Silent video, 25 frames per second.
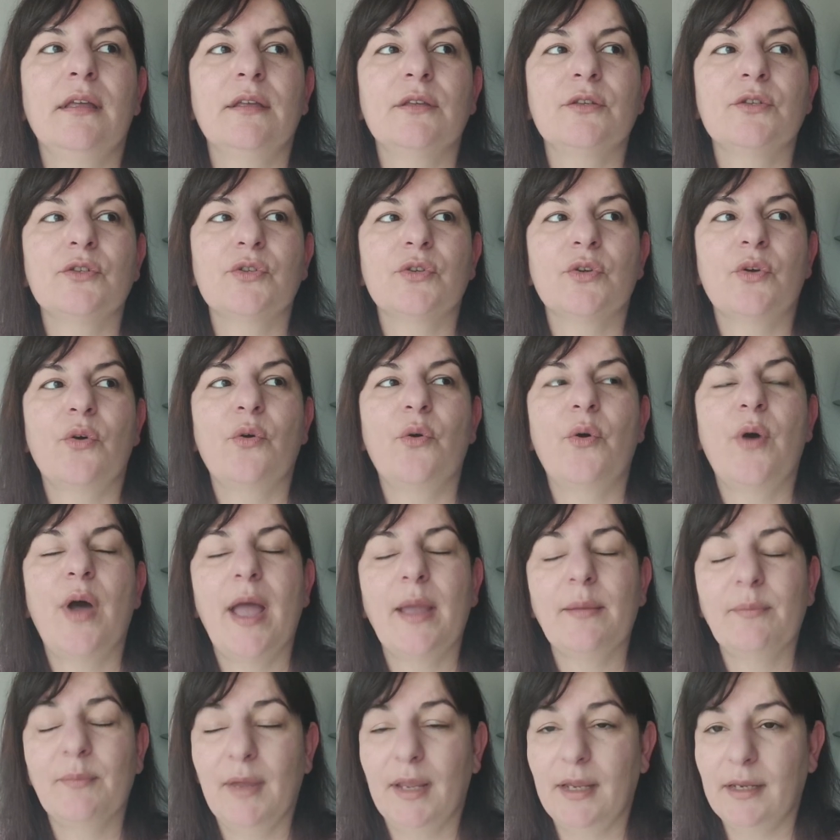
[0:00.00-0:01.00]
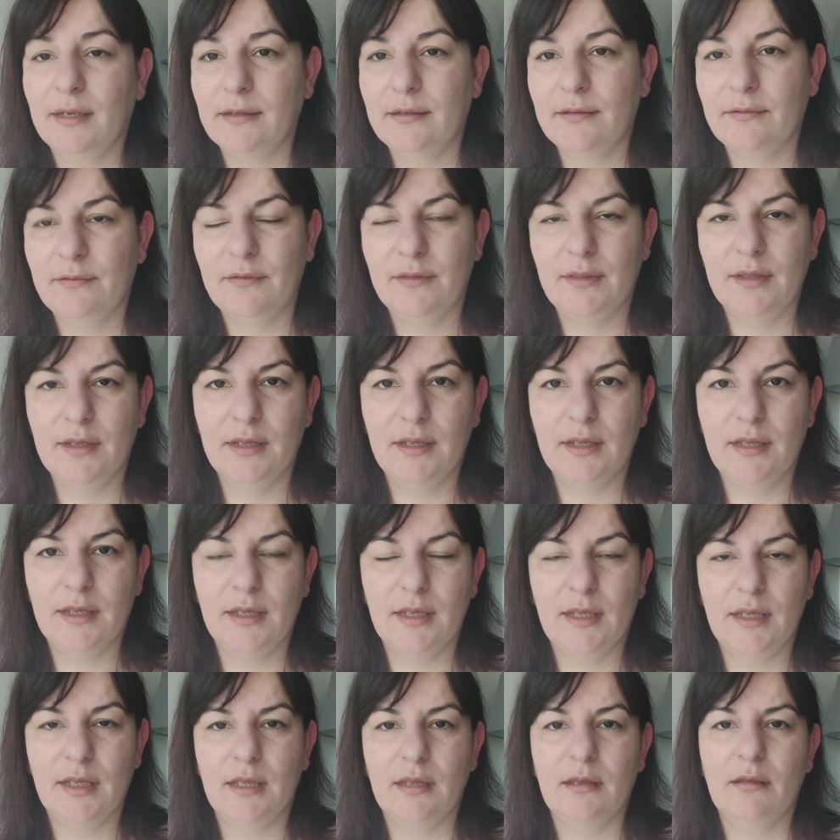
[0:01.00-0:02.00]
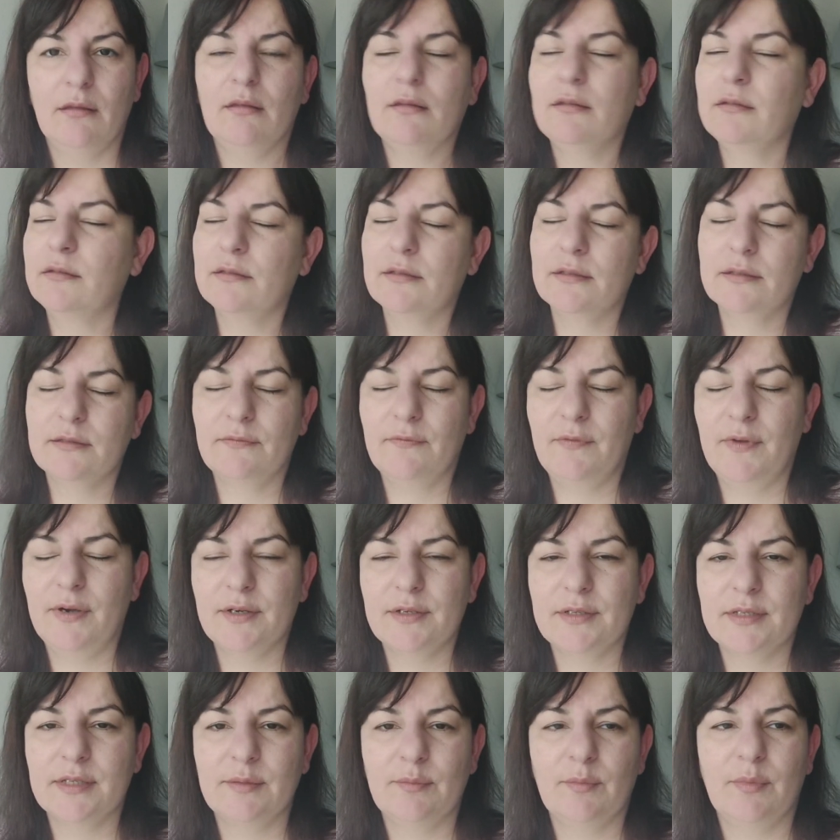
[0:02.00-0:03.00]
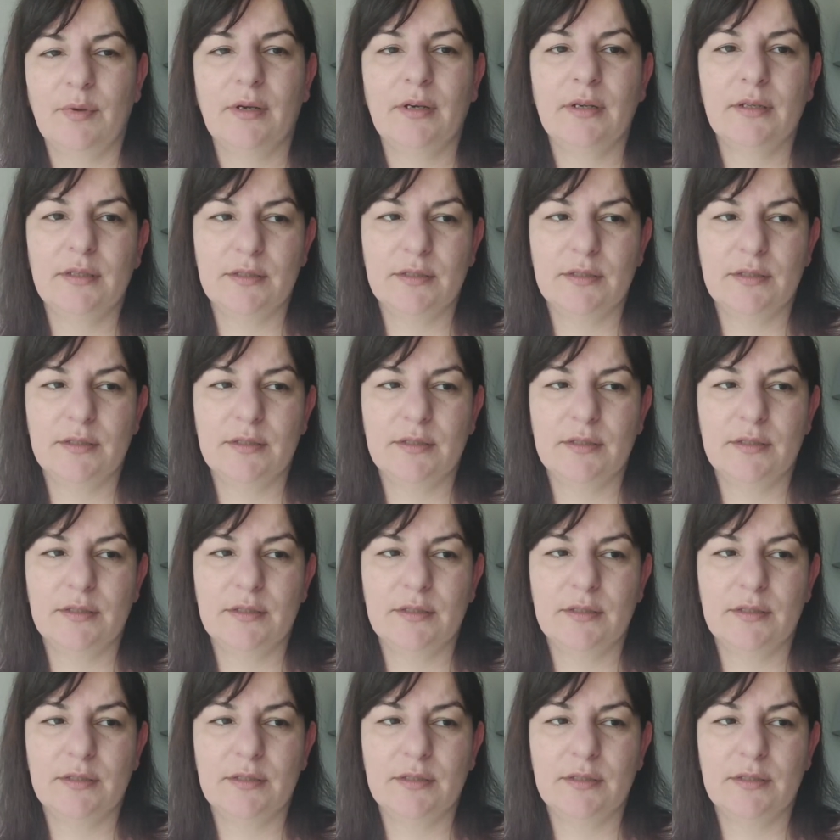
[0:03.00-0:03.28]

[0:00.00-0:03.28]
So I made it's just very simple.